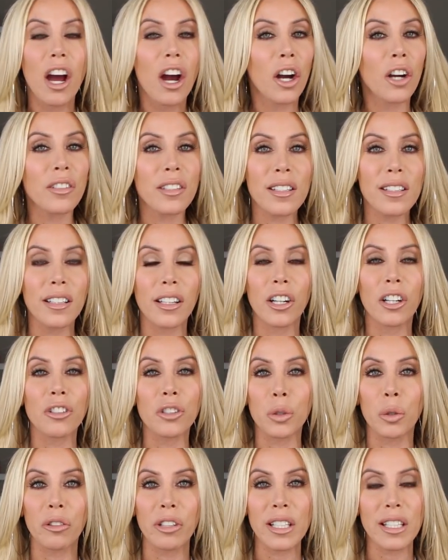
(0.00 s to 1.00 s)

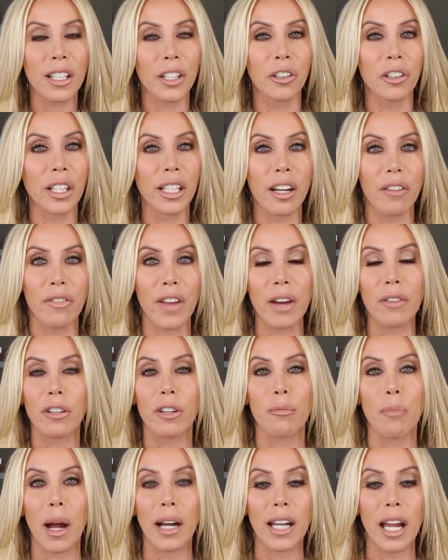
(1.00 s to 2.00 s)
her jewelry is literally a
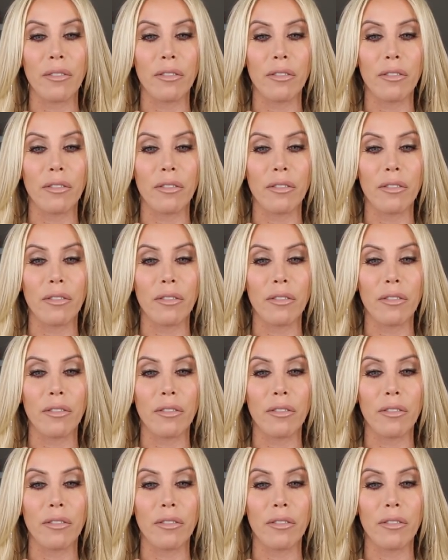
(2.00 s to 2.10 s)
favorite of mine